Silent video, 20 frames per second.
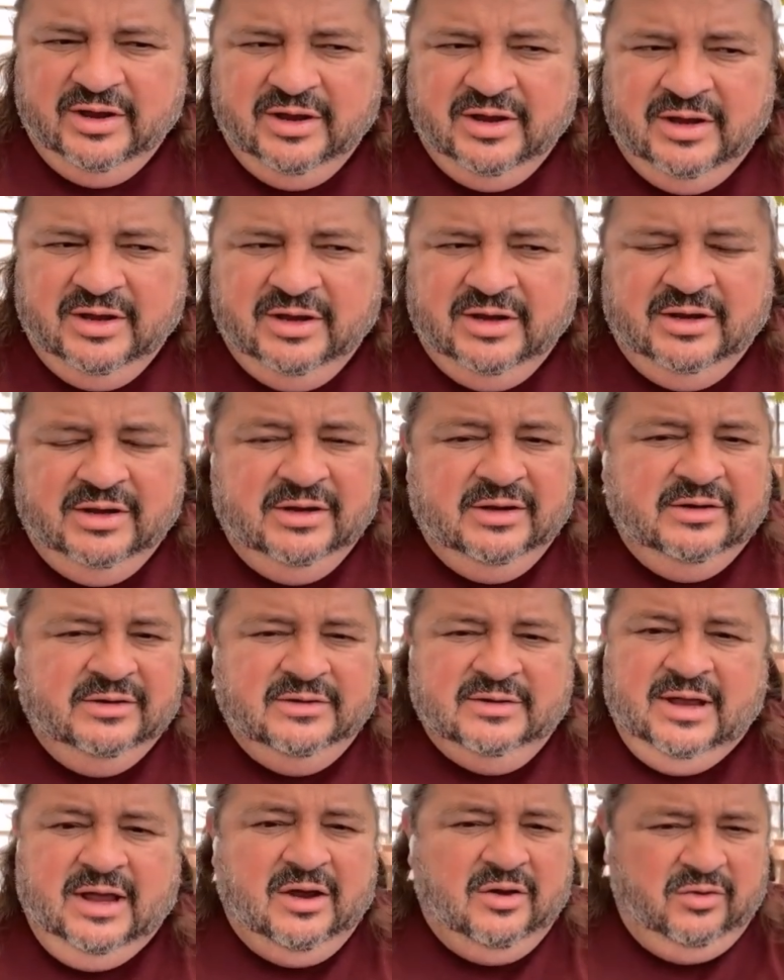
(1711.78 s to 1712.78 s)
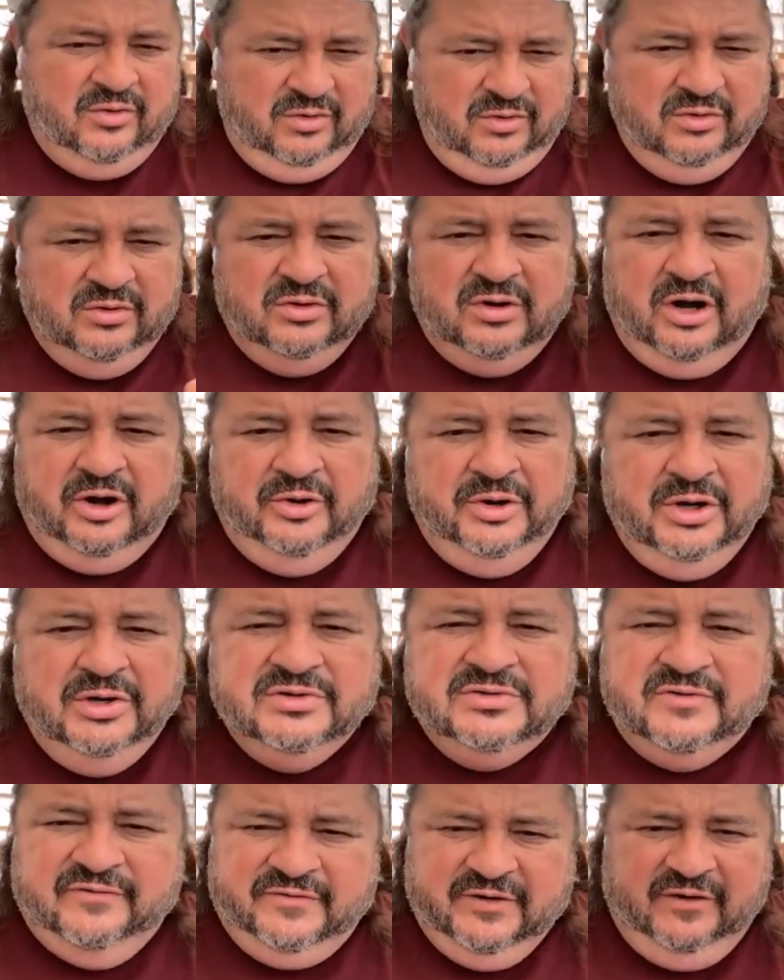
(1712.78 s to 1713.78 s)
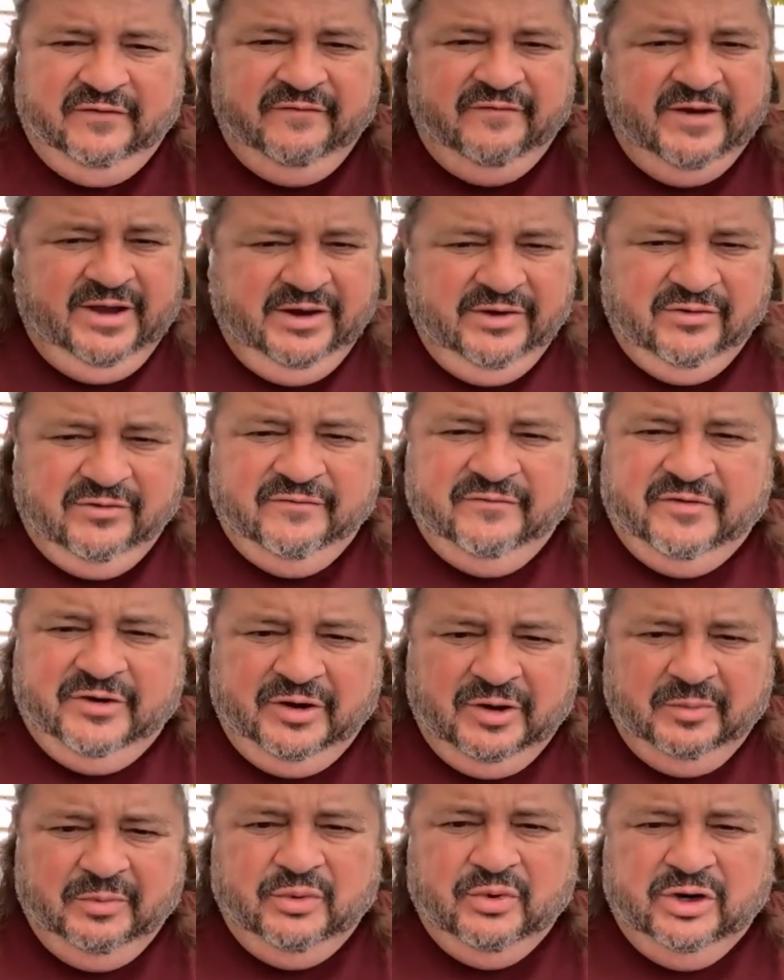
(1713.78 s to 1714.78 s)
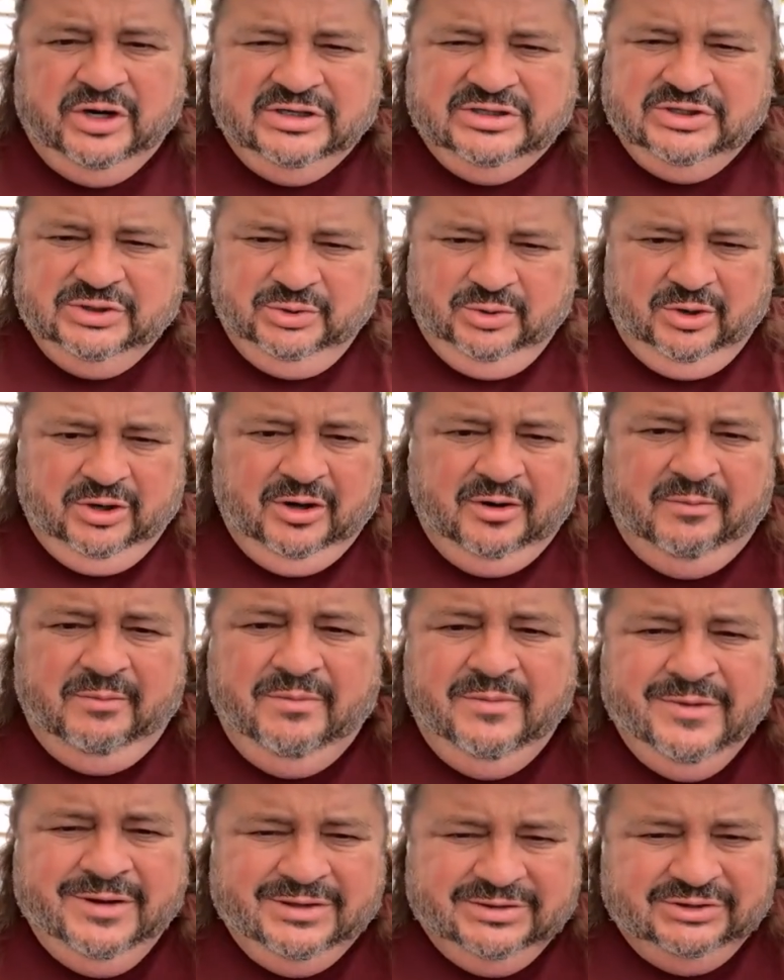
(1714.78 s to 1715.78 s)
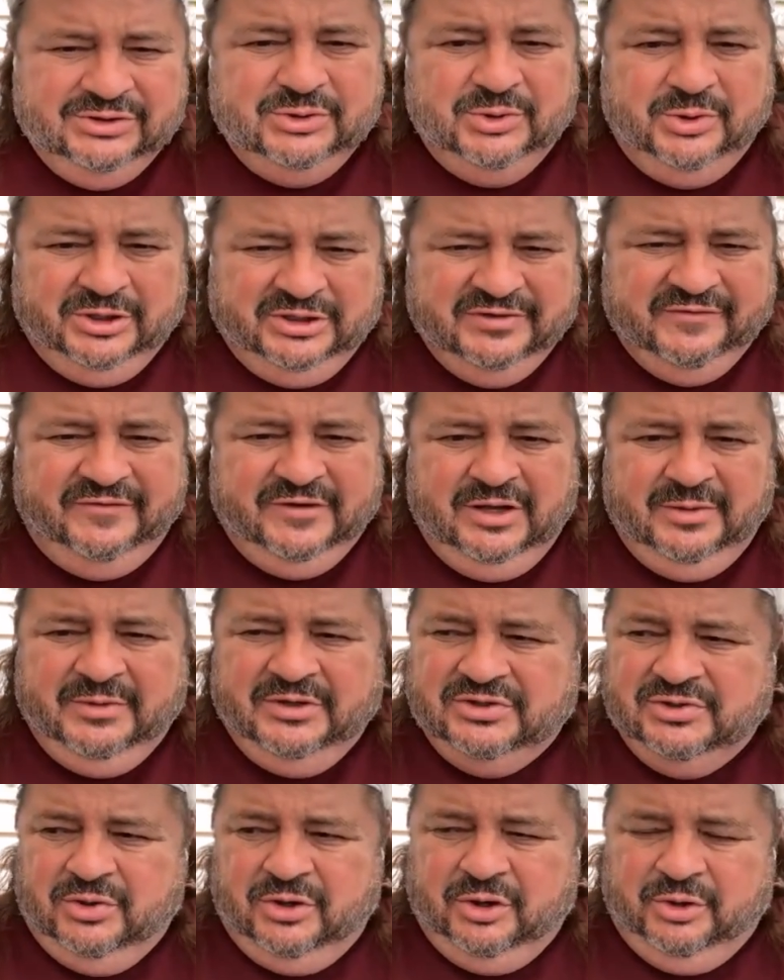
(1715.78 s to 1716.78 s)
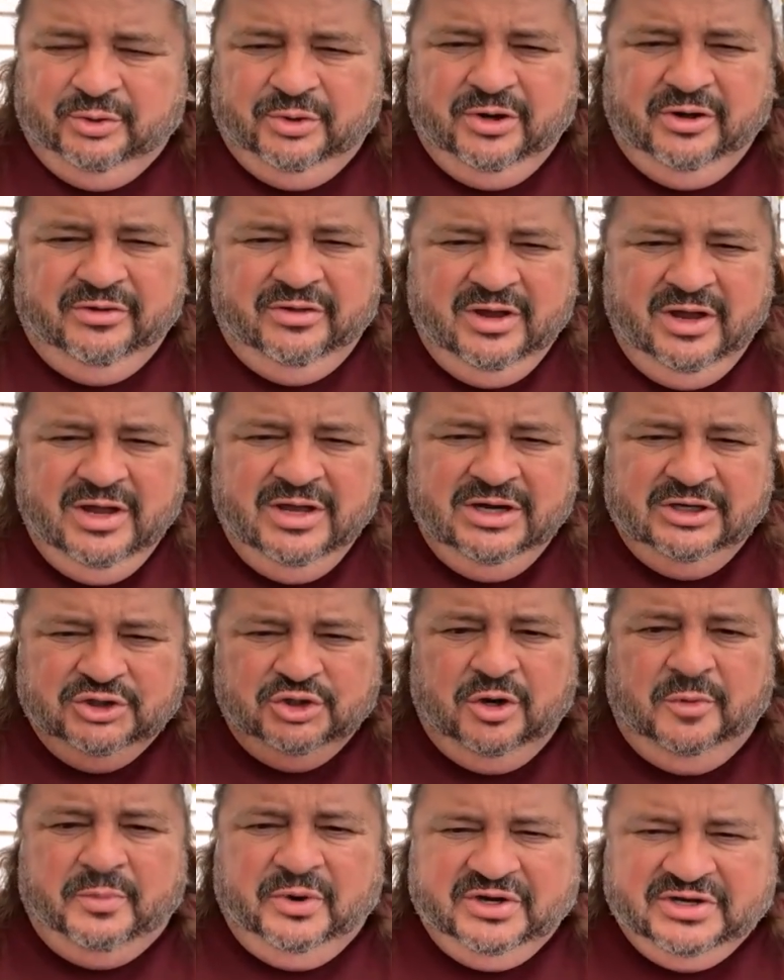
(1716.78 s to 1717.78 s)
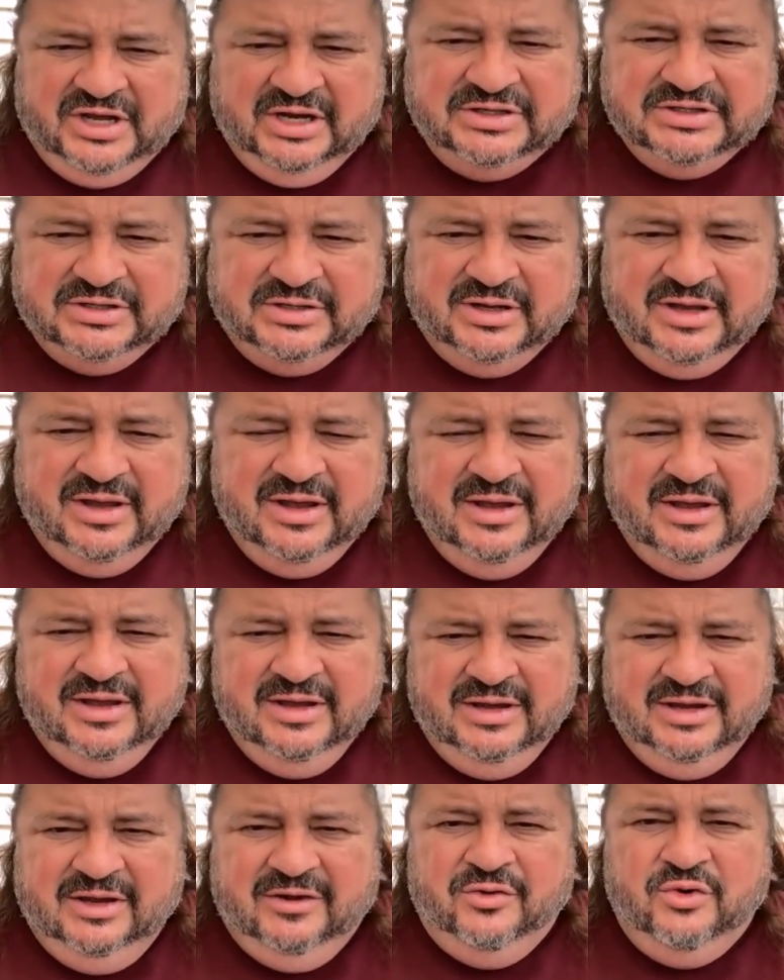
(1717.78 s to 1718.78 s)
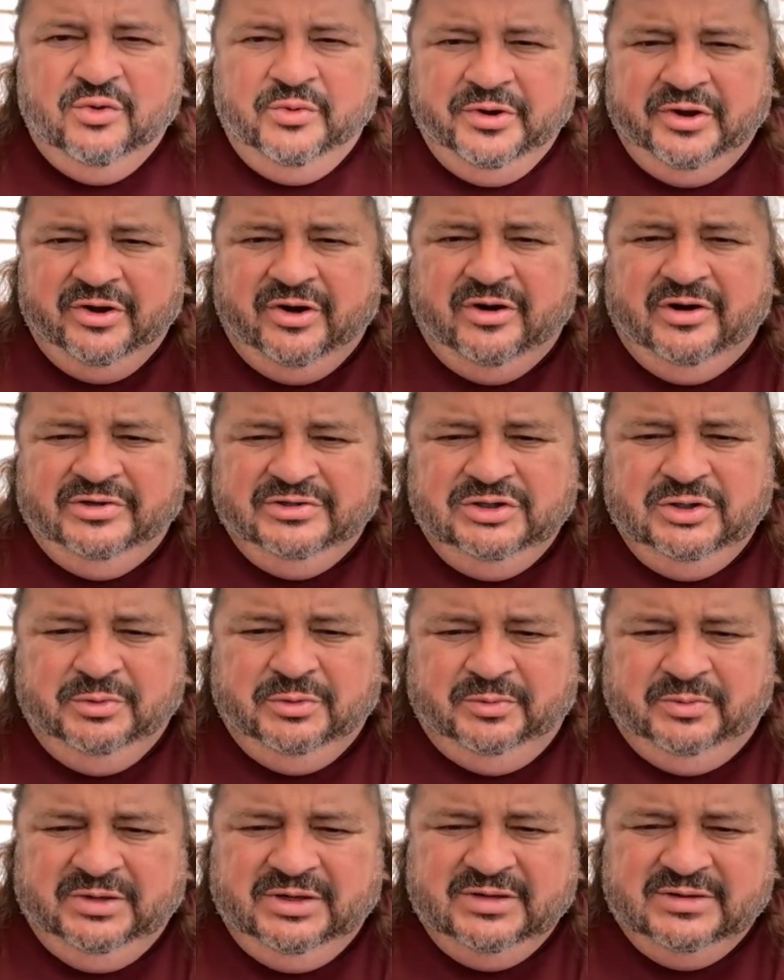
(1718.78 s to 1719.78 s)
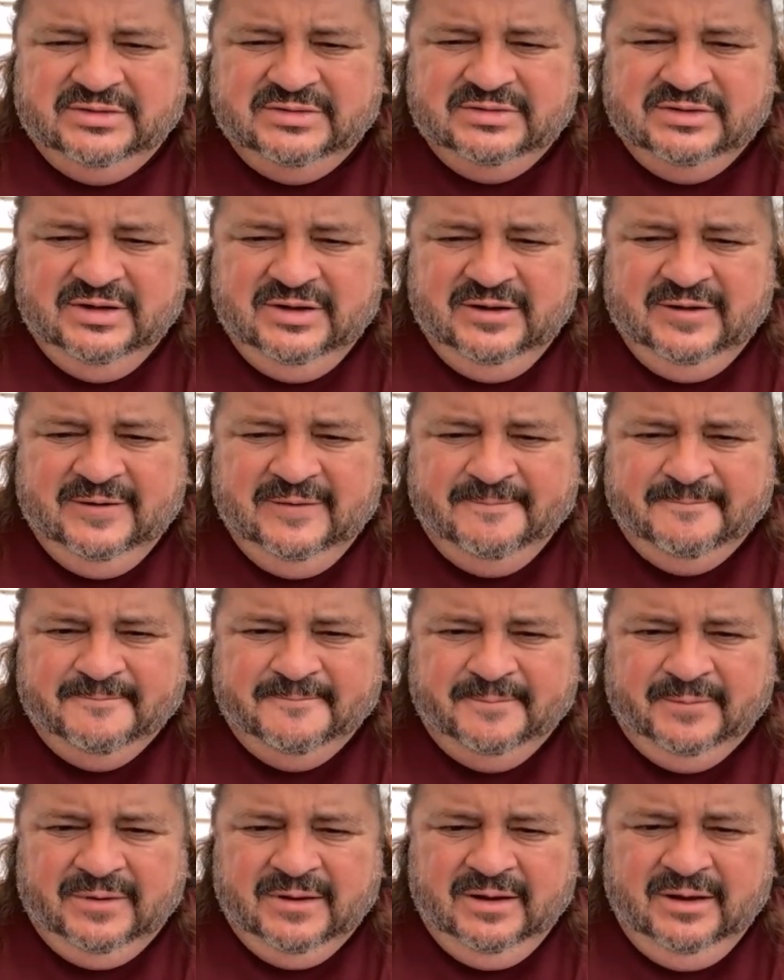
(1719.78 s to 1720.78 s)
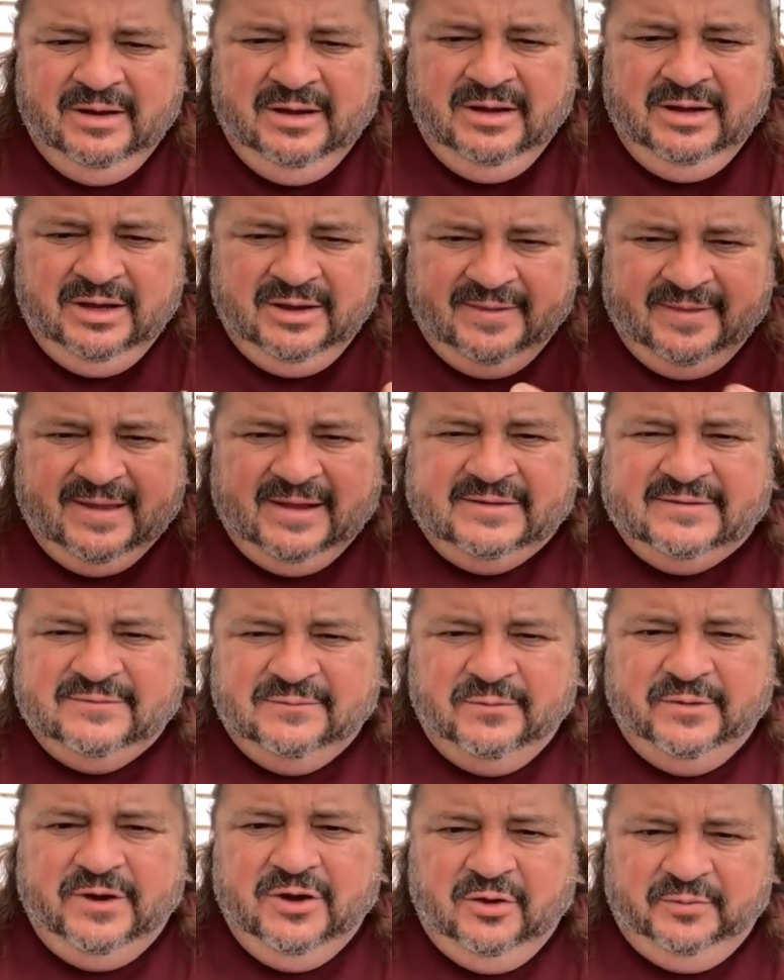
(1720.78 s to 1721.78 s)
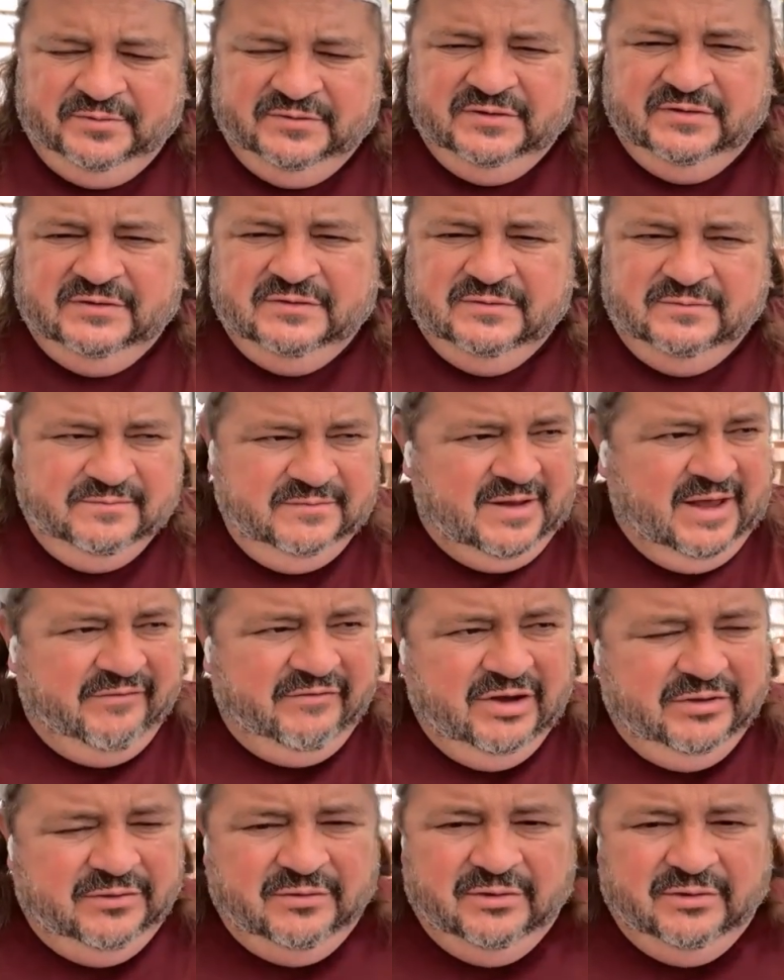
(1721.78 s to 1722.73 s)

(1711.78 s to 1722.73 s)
Now, our egos are very vital and very important to our and to our development, to our growth, and to our protection in who we are as human beings. And that's what helps us navigate through life.